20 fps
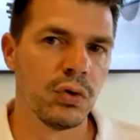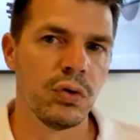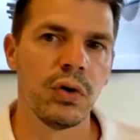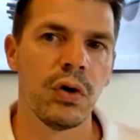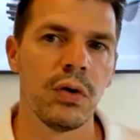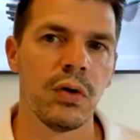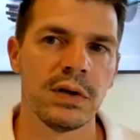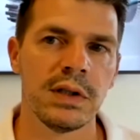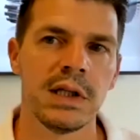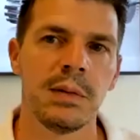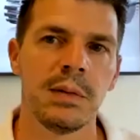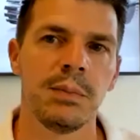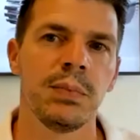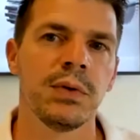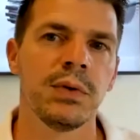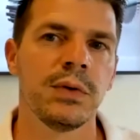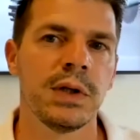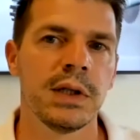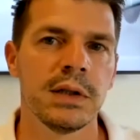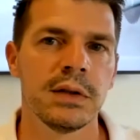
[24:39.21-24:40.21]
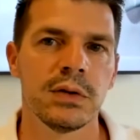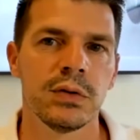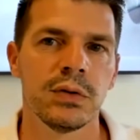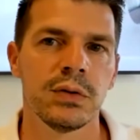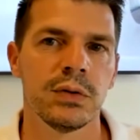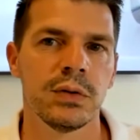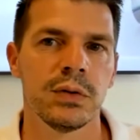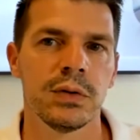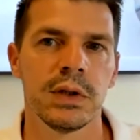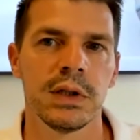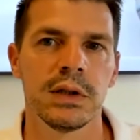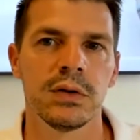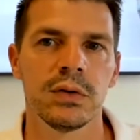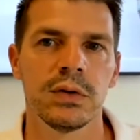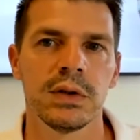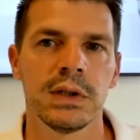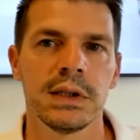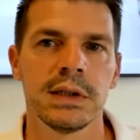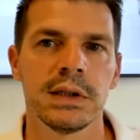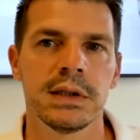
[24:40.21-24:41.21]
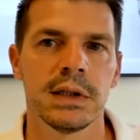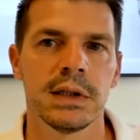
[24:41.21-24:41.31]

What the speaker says: go deeper into this